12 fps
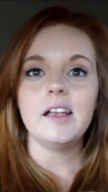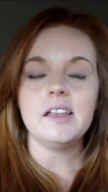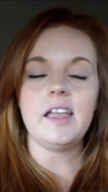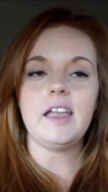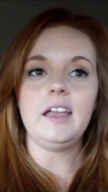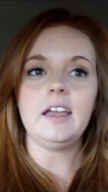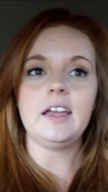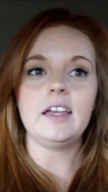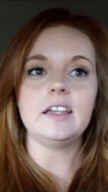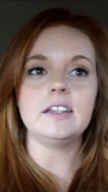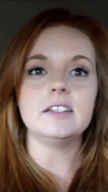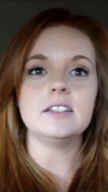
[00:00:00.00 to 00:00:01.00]

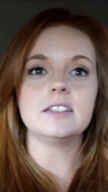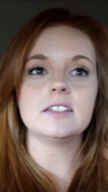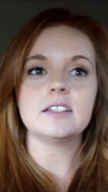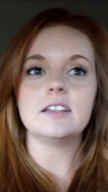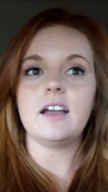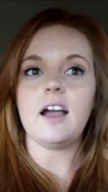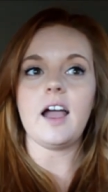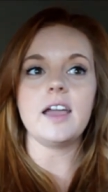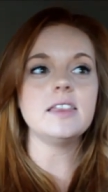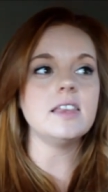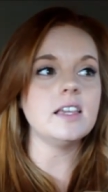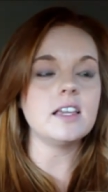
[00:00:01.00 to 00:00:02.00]
and
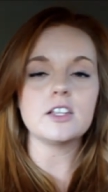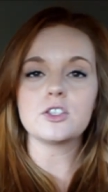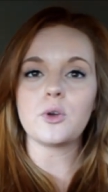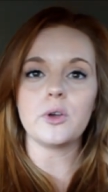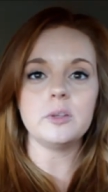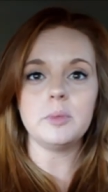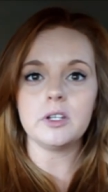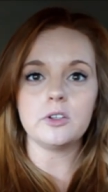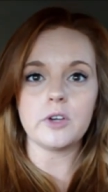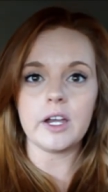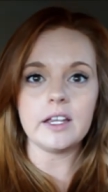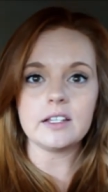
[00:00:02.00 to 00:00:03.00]
I think it's going to be a
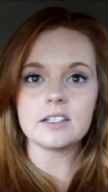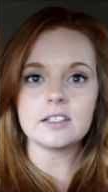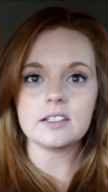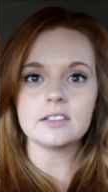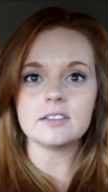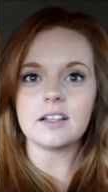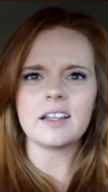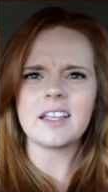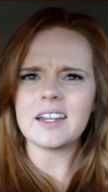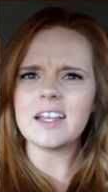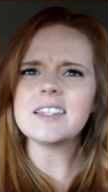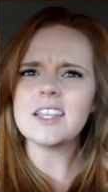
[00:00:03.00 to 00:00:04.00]
great,
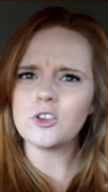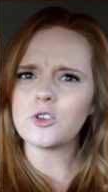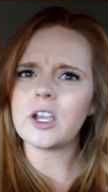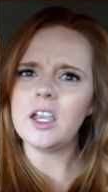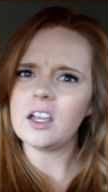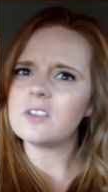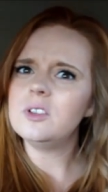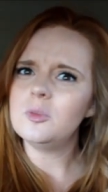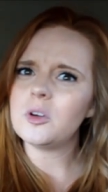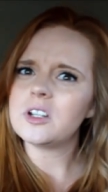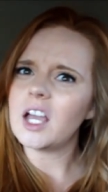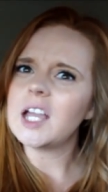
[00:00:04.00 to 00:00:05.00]
can I say great a few
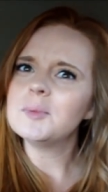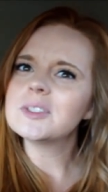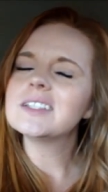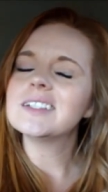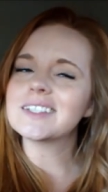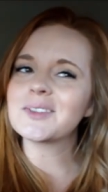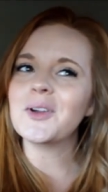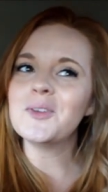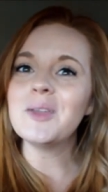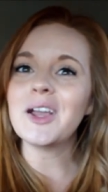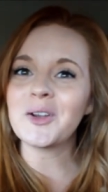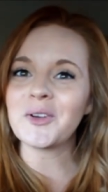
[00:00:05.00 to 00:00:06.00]
more times? It's going
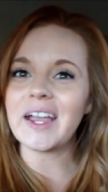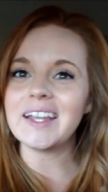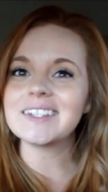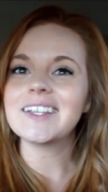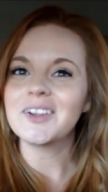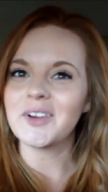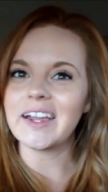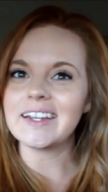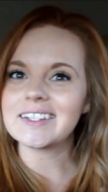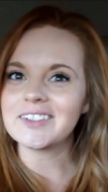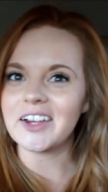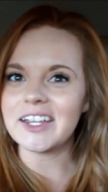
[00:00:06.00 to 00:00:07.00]
to be a great,
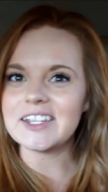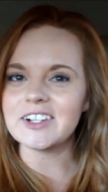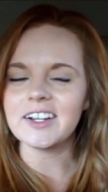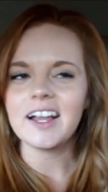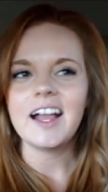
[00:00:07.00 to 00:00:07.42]
great, great year.